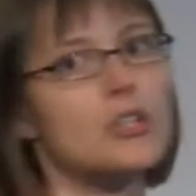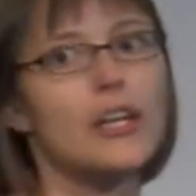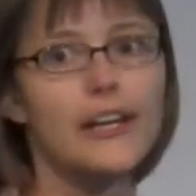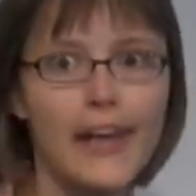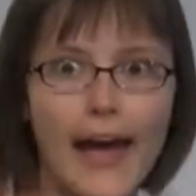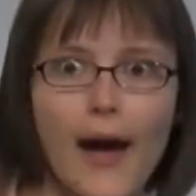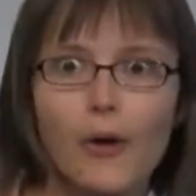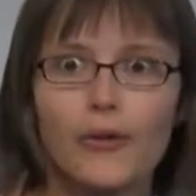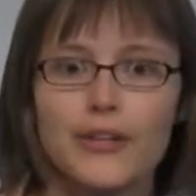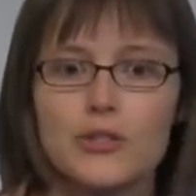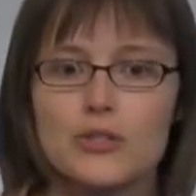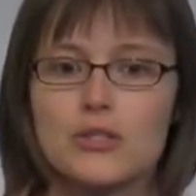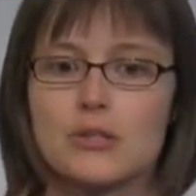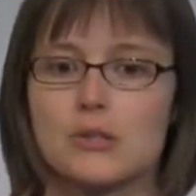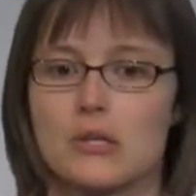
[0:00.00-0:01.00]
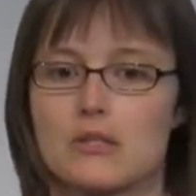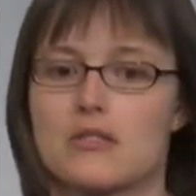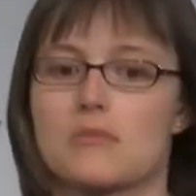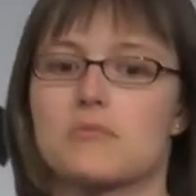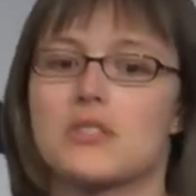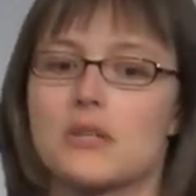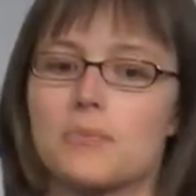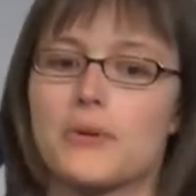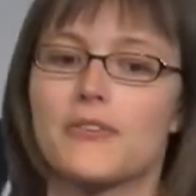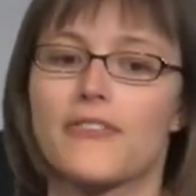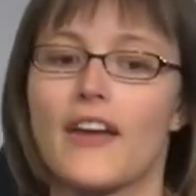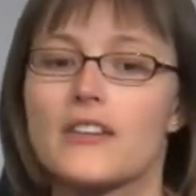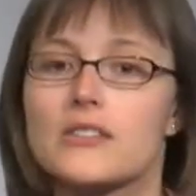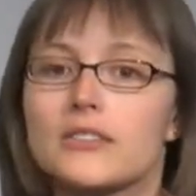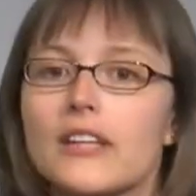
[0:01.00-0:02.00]
like how they use the system to
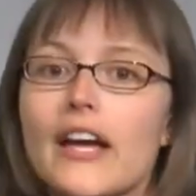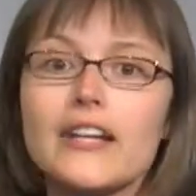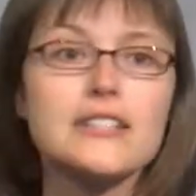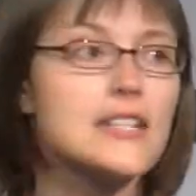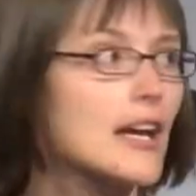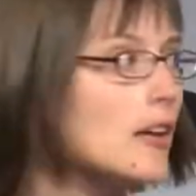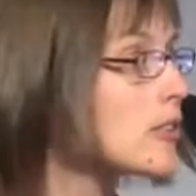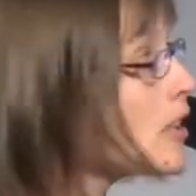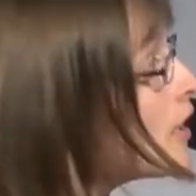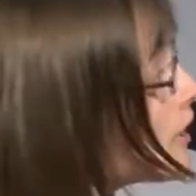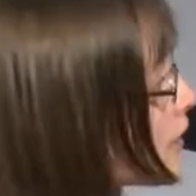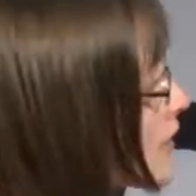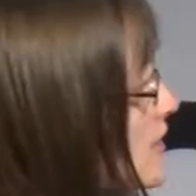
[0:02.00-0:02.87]
prevent a line down that